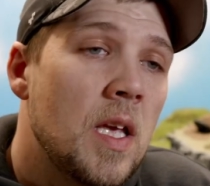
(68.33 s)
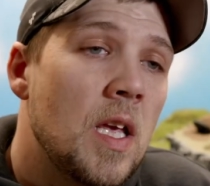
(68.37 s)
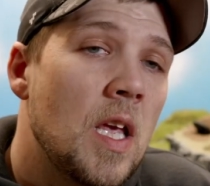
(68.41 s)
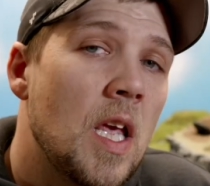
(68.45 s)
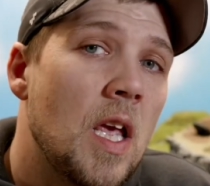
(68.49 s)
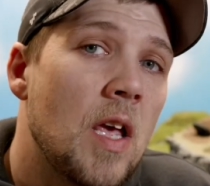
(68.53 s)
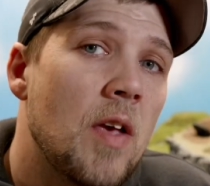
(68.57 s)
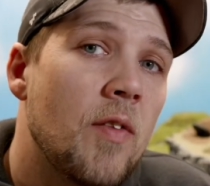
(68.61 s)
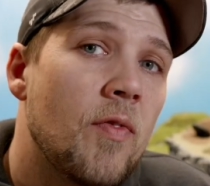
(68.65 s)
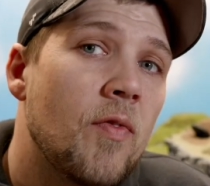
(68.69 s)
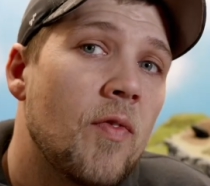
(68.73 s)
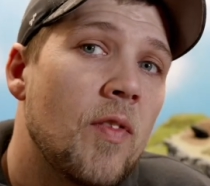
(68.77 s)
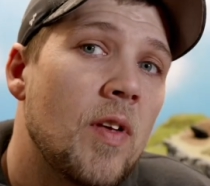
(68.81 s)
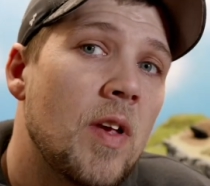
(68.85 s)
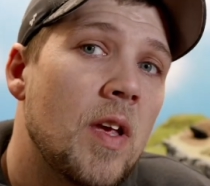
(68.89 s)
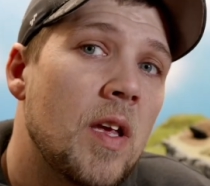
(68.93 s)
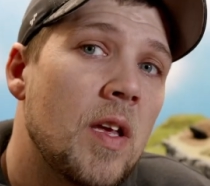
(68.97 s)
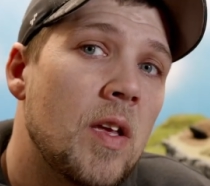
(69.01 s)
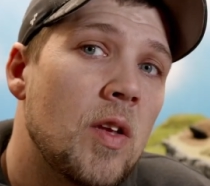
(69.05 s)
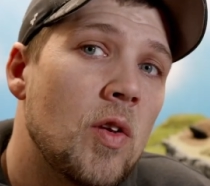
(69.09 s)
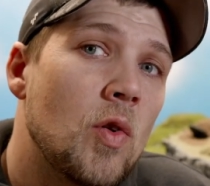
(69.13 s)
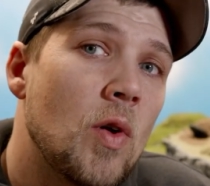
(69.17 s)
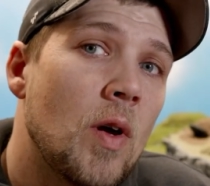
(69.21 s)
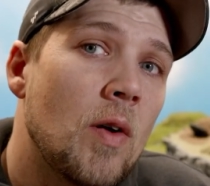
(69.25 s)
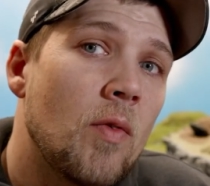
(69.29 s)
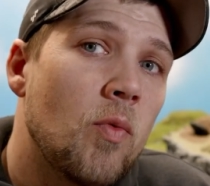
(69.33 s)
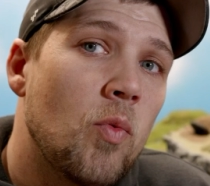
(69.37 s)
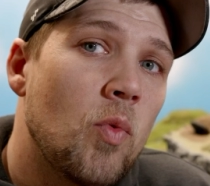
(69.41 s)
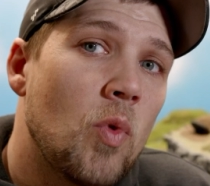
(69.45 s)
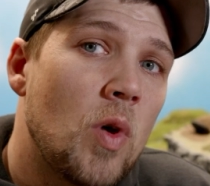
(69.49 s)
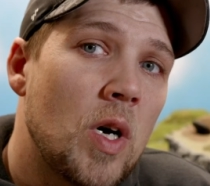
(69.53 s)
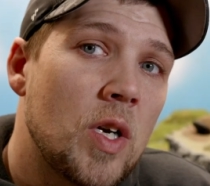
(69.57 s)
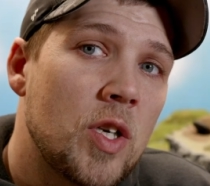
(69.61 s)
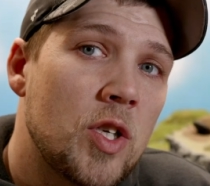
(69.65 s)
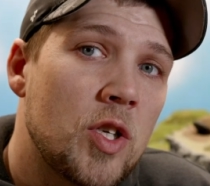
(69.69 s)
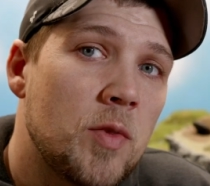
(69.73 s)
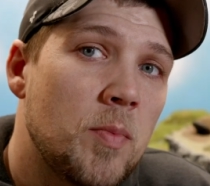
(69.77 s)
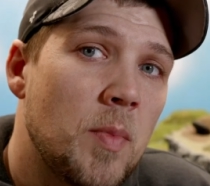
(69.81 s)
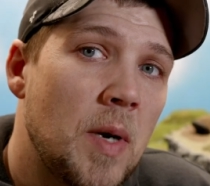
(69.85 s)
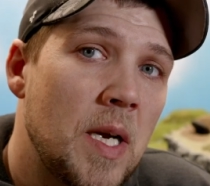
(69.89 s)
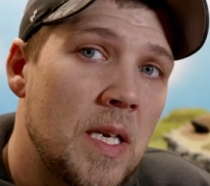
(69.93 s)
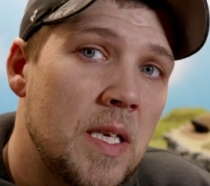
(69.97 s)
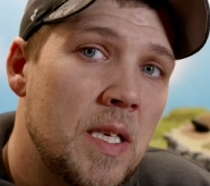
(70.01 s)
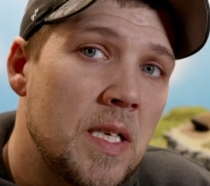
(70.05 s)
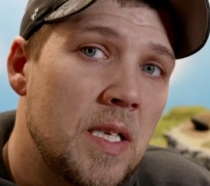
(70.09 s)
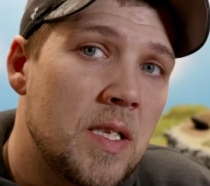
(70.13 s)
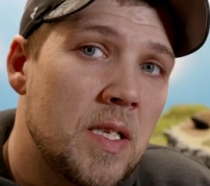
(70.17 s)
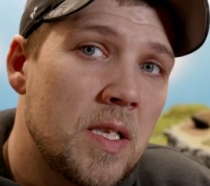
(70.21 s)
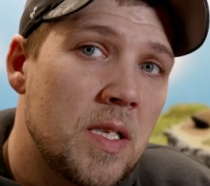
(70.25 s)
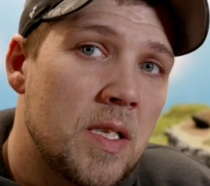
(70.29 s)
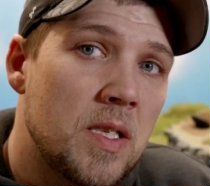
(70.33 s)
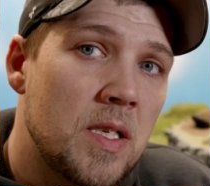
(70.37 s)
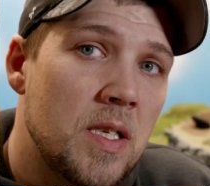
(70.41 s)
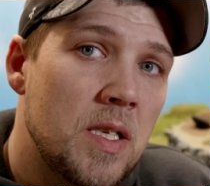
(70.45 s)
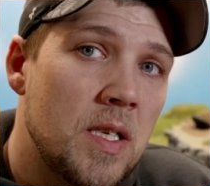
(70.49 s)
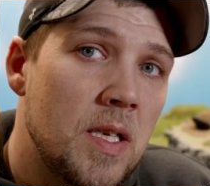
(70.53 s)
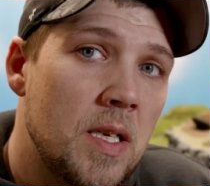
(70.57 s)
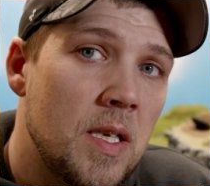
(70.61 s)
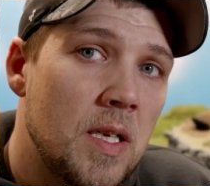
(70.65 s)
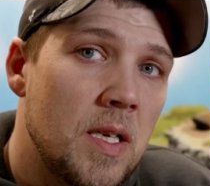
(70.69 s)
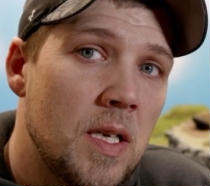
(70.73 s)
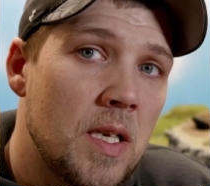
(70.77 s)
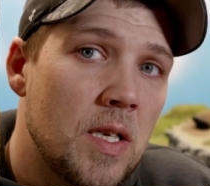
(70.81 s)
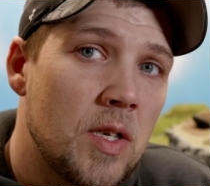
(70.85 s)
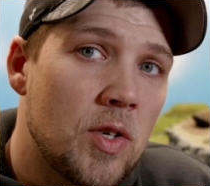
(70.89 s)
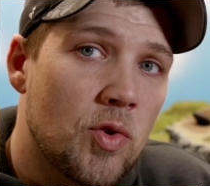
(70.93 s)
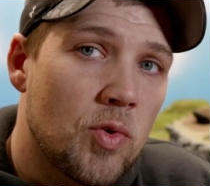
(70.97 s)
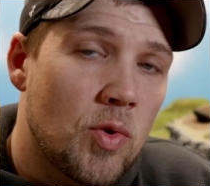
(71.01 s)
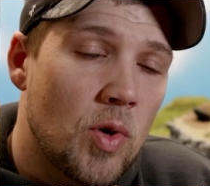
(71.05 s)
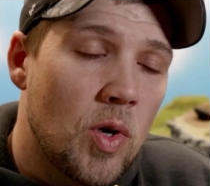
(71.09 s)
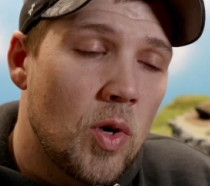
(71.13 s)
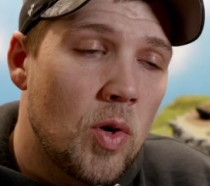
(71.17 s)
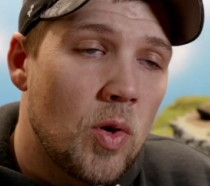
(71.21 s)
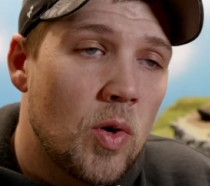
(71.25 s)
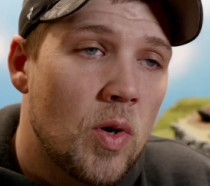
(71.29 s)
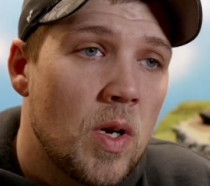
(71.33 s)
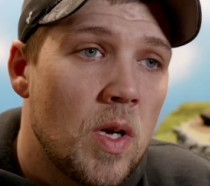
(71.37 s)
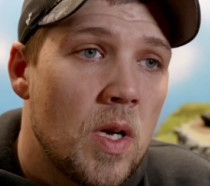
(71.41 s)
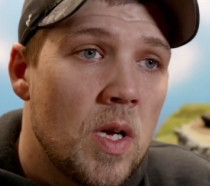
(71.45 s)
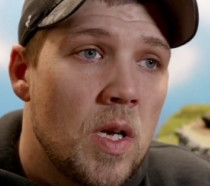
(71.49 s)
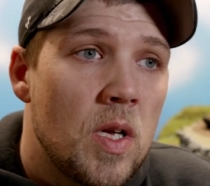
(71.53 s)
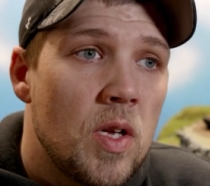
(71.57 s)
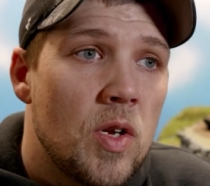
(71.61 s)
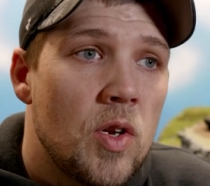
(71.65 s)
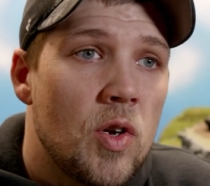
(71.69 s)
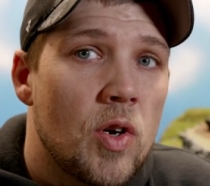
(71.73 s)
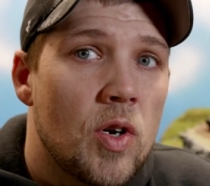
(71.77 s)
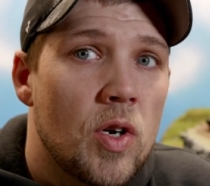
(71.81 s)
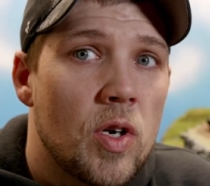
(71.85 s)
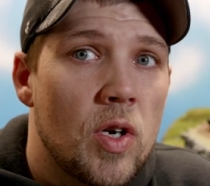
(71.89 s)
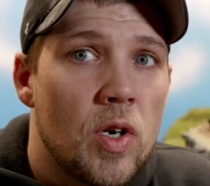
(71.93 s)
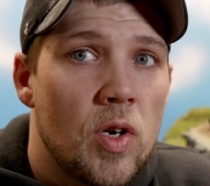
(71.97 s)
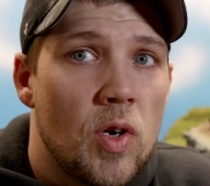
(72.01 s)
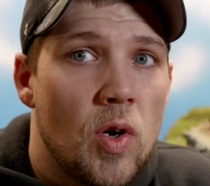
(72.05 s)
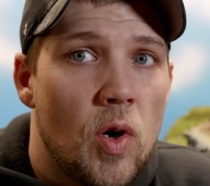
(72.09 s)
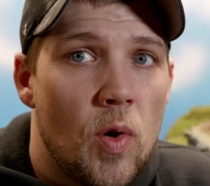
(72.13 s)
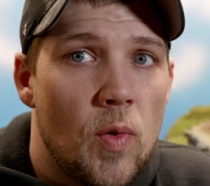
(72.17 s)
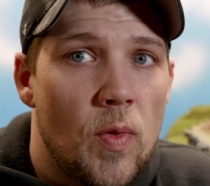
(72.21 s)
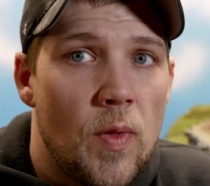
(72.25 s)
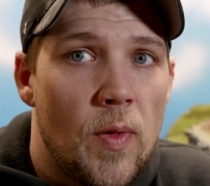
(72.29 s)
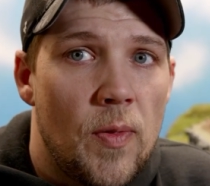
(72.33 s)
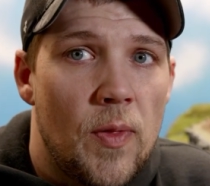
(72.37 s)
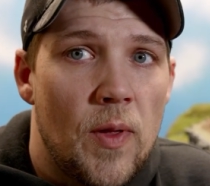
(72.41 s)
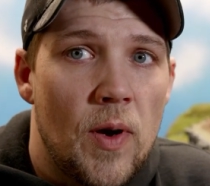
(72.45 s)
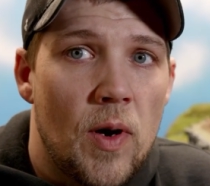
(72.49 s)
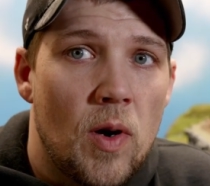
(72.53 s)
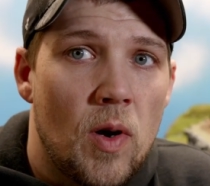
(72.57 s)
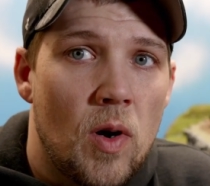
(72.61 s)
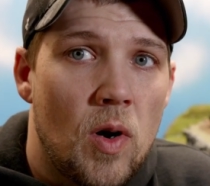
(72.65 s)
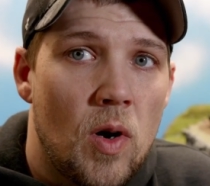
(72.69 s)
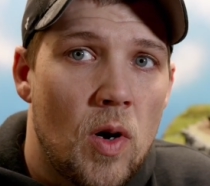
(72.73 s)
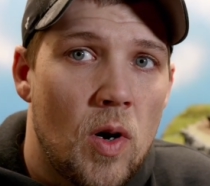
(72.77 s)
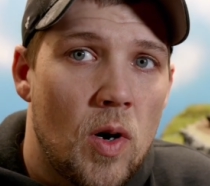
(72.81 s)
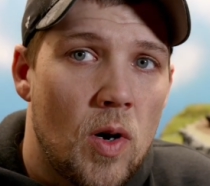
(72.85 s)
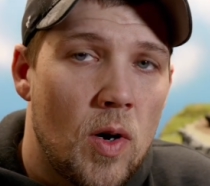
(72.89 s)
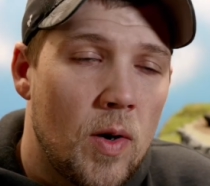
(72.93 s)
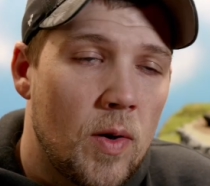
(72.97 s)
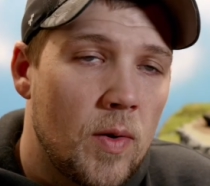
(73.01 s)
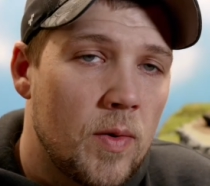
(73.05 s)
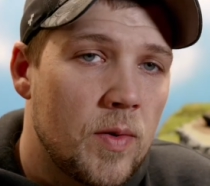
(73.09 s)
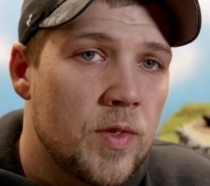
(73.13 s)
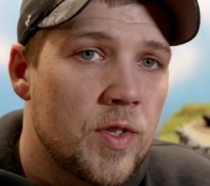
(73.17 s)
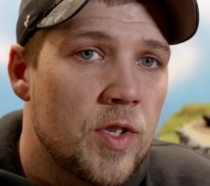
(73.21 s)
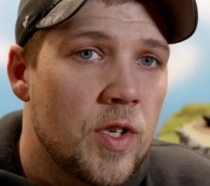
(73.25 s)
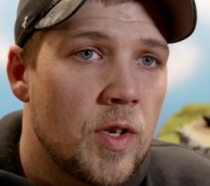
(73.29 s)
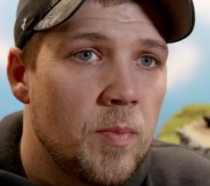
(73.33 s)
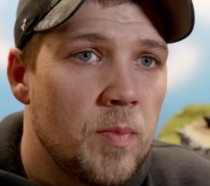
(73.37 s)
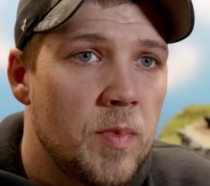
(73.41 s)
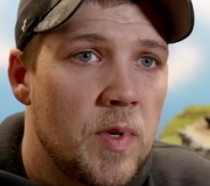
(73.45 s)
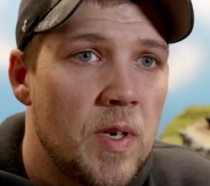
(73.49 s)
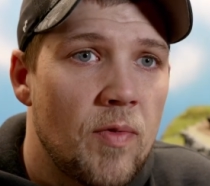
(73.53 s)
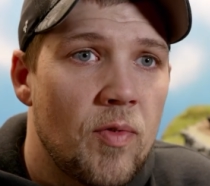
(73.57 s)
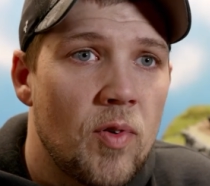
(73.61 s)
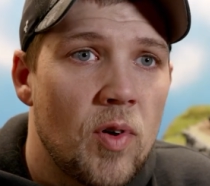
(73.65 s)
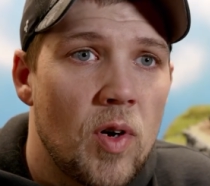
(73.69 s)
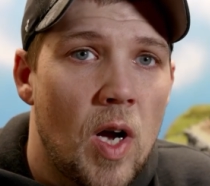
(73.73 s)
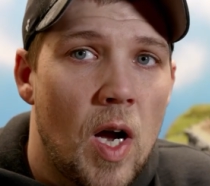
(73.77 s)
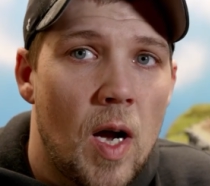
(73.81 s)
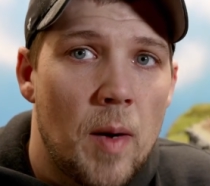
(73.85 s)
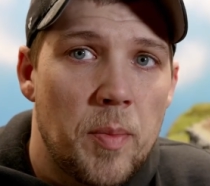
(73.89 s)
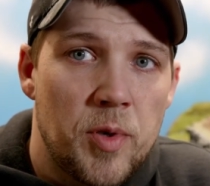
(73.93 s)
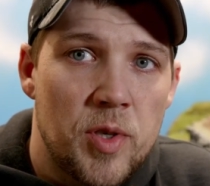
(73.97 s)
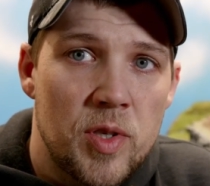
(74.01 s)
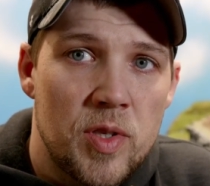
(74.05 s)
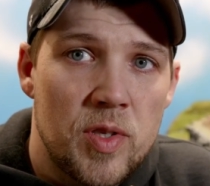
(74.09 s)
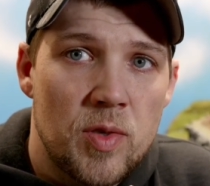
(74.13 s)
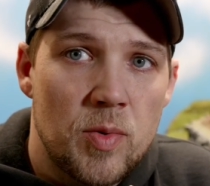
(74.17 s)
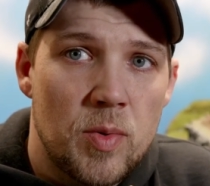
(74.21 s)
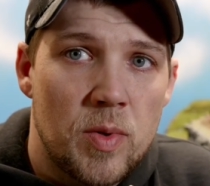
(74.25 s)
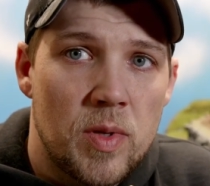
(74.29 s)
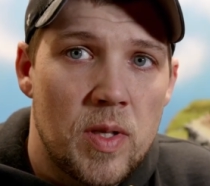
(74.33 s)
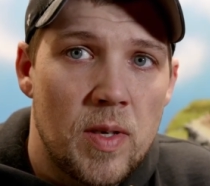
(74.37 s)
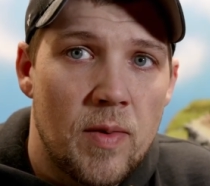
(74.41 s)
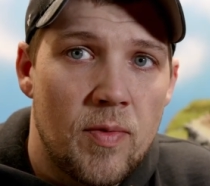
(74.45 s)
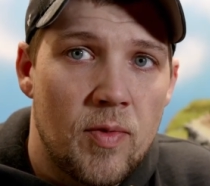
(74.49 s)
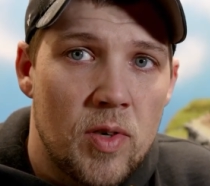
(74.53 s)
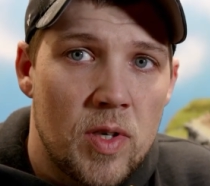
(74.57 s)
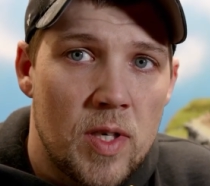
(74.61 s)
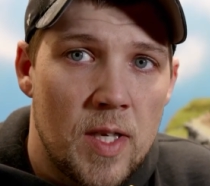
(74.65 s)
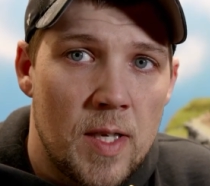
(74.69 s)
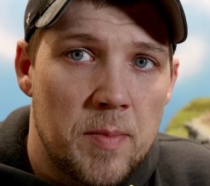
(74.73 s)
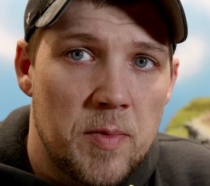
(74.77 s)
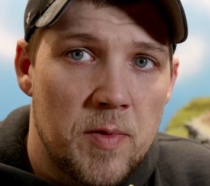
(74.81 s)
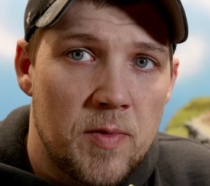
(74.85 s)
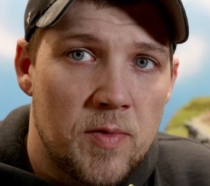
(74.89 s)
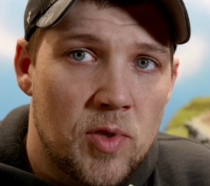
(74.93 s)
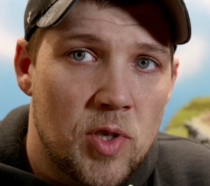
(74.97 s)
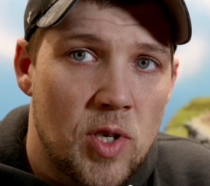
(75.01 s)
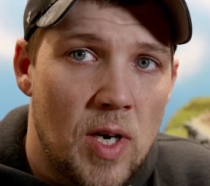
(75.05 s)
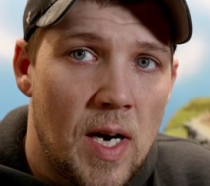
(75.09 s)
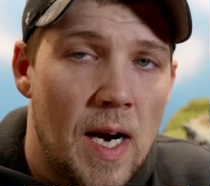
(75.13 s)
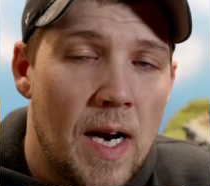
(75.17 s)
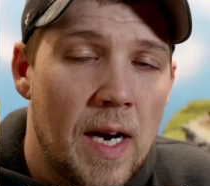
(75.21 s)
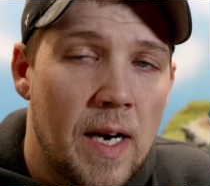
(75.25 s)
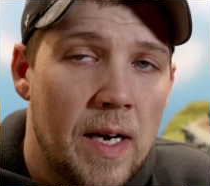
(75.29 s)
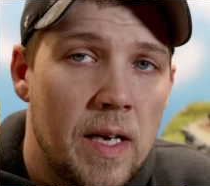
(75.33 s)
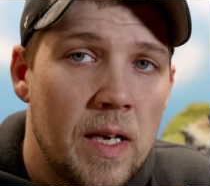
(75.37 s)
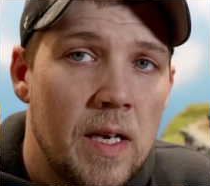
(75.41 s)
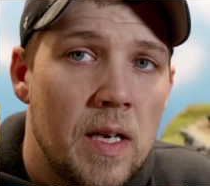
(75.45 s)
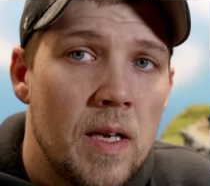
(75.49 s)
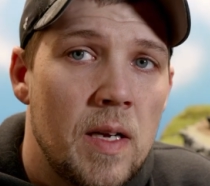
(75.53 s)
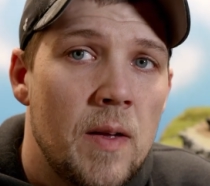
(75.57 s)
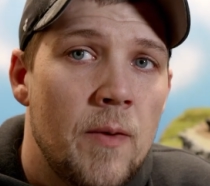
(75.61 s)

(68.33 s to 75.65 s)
If you have watched my DCC intro, you're going to know that there are some different options with different types of track.